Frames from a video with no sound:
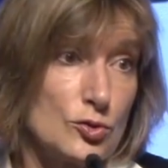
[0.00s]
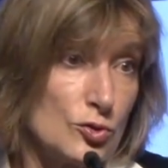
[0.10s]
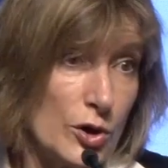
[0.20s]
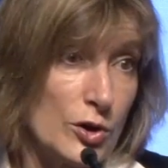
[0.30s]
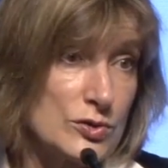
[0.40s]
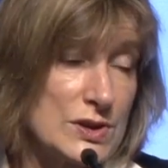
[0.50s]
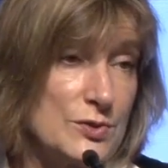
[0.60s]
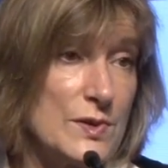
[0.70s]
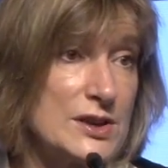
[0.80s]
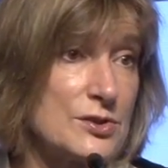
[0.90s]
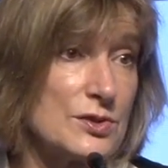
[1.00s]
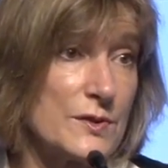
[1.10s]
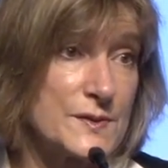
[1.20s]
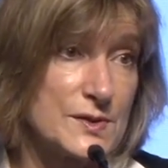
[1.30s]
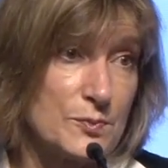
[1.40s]
a continuation of
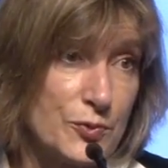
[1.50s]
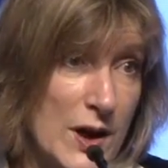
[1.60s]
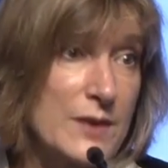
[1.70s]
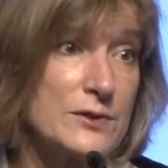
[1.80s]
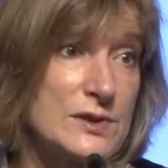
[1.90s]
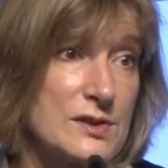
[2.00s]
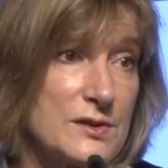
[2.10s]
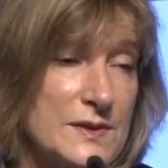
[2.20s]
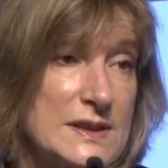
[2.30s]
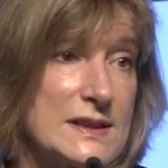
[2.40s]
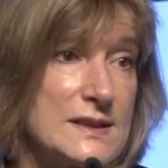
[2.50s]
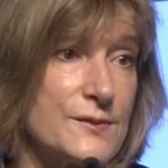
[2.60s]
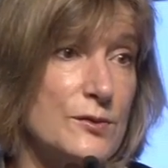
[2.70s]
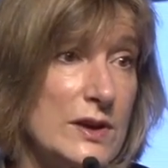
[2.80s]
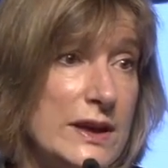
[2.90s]
private services
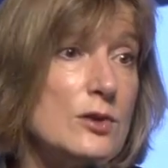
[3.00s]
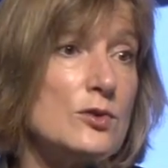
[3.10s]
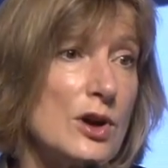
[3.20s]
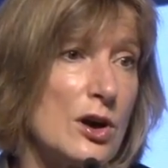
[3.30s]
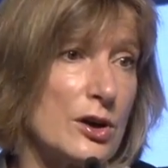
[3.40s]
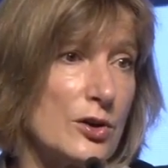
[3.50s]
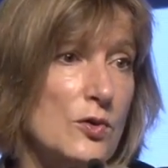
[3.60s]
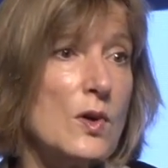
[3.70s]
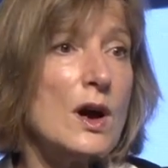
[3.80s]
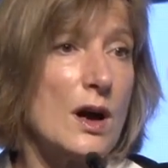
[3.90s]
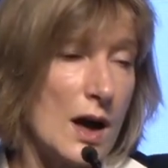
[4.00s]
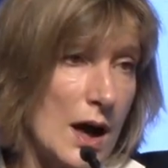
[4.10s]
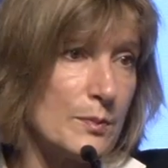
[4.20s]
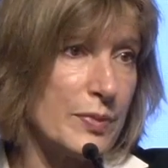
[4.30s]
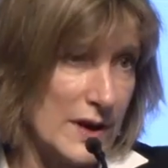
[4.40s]
for LEO cargo
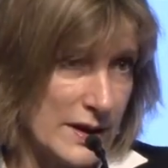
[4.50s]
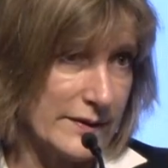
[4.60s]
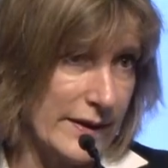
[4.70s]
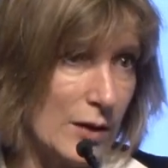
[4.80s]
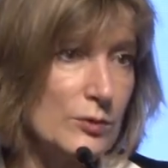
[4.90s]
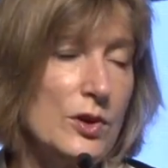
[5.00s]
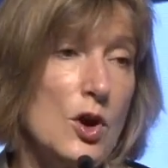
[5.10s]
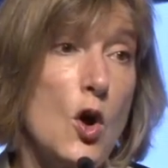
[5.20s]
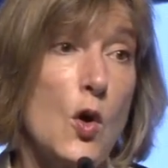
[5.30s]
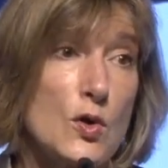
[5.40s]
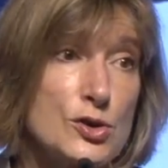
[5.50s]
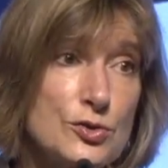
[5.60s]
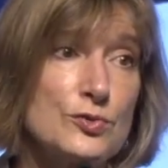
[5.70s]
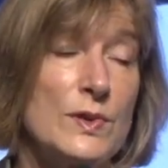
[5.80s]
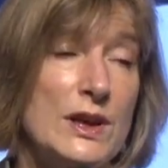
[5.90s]
up and down, or
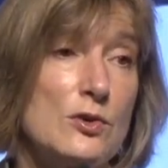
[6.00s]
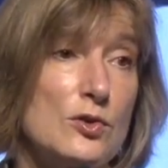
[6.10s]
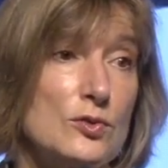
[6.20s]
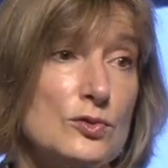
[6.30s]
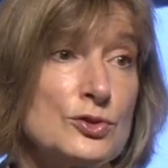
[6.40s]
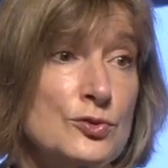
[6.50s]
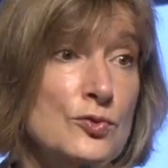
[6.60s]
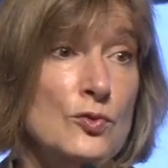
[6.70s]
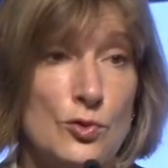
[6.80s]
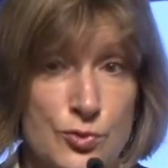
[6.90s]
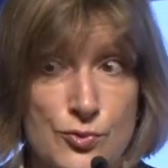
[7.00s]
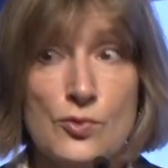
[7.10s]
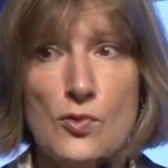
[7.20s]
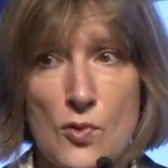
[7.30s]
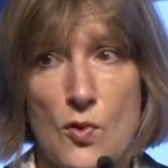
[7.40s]
should we go to
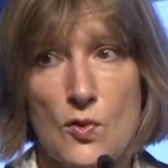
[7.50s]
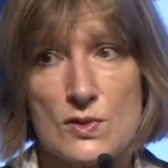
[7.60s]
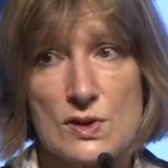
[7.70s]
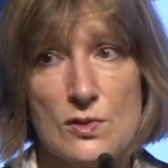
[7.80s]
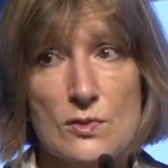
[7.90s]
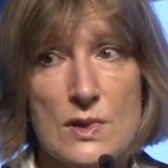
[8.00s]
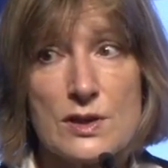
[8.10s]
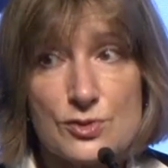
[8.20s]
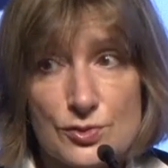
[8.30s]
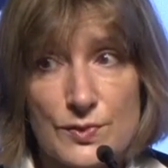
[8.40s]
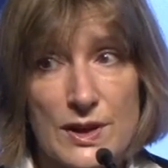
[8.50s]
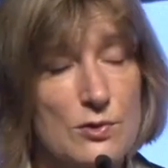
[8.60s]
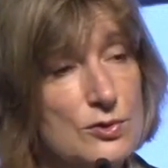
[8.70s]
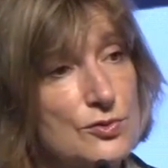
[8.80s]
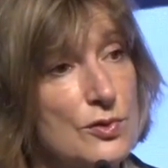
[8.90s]
crew also? Should we go
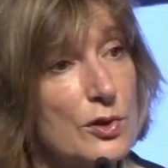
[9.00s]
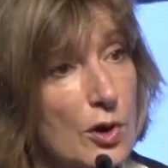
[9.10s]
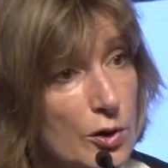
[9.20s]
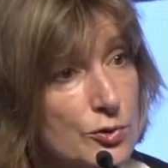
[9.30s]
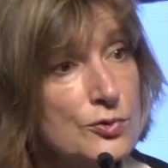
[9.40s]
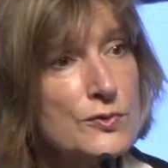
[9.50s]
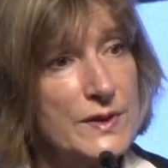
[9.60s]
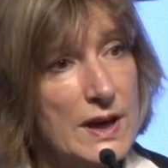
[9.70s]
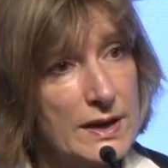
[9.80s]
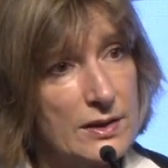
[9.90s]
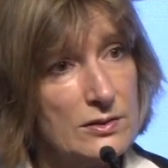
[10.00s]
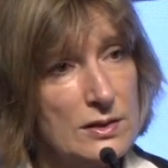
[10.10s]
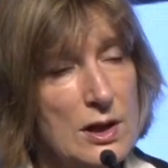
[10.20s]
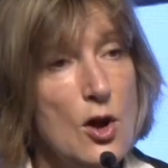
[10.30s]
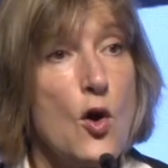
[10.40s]
to a crew vehicle,
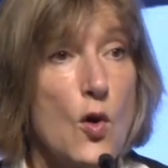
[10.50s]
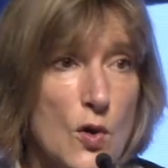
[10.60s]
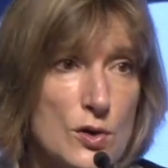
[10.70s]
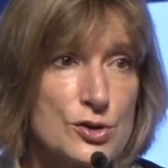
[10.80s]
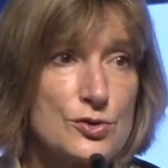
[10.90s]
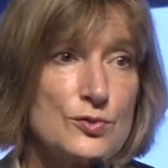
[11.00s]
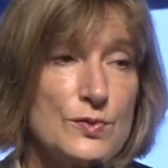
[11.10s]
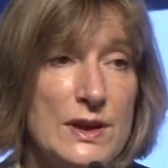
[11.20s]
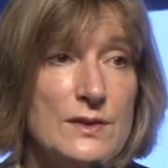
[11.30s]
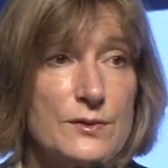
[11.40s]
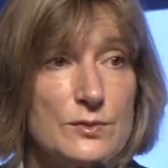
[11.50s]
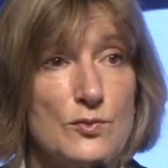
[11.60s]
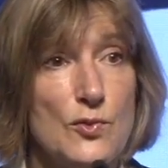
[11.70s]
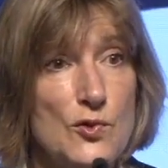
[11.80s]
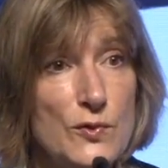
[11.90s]
or should we even
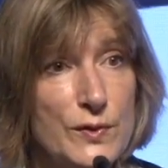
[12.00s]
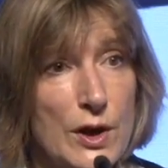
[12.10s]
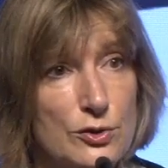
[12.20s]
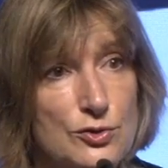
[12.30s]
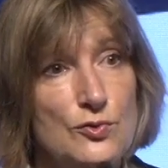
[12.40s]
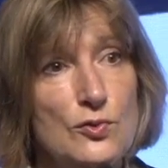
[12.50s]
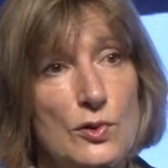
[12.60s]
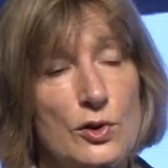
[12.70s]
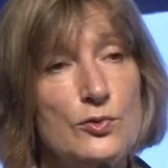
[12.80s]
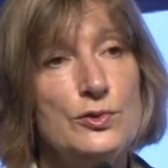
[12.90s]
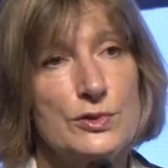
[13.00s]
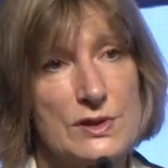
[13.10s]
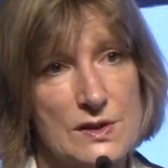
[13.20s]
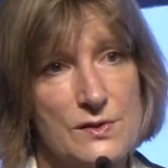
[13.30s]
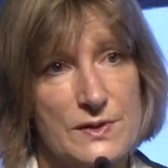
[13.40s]
move to lunar
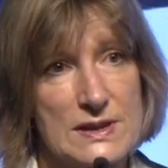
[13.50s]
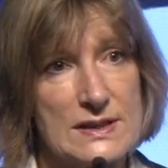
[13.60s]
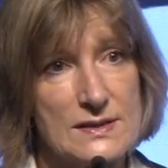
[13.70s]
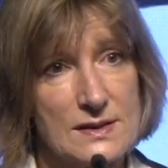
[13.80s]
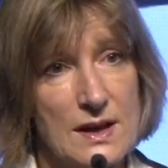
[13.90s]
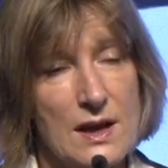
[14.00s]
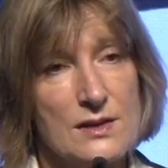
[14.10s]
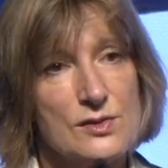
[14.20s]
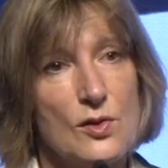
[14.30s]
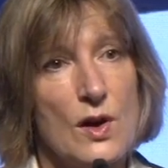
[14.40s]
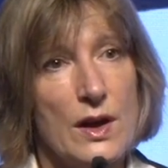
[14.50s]
services? So,